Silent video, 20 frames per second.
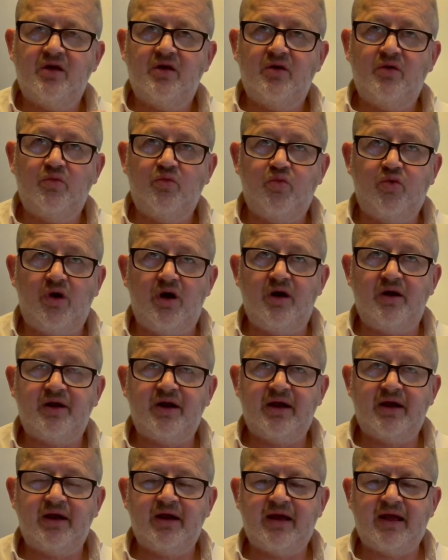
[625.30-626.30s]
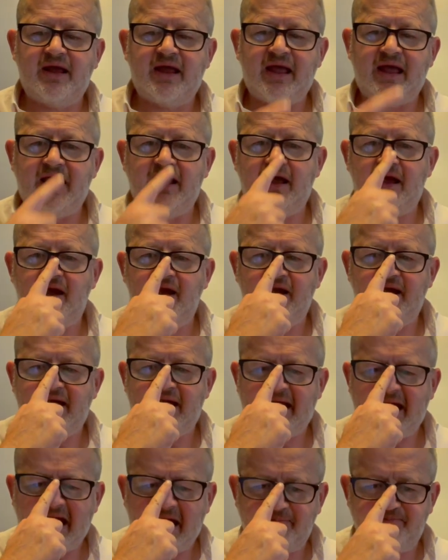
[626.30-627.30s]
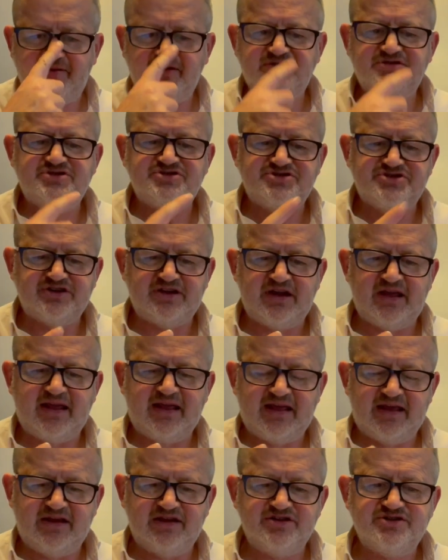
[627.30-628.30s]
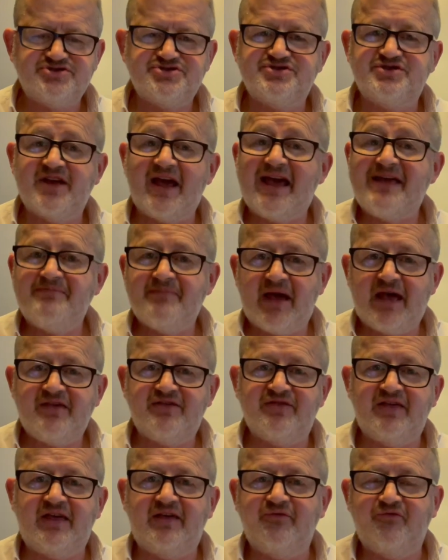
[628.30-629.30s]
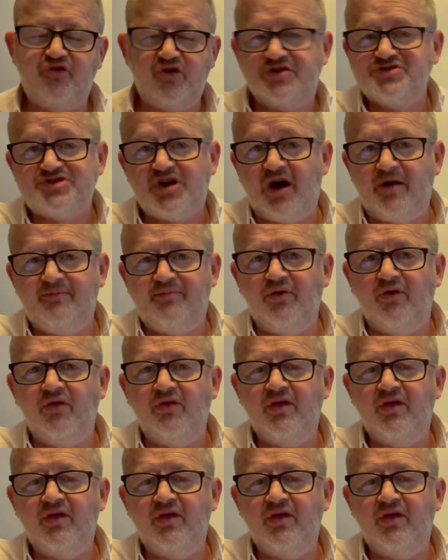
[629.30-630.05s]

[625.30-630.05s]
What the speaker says: what happens is they may think, for example,